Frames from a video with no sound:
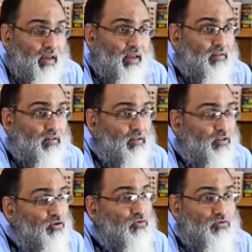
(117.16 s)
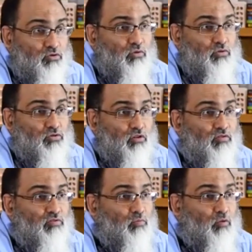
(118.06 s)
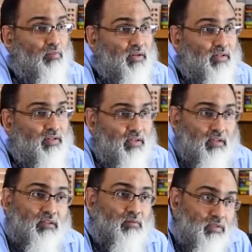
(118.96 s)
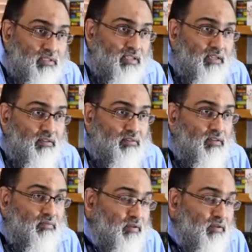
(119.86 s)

And a huge cause of morbidity, in other words, sickness.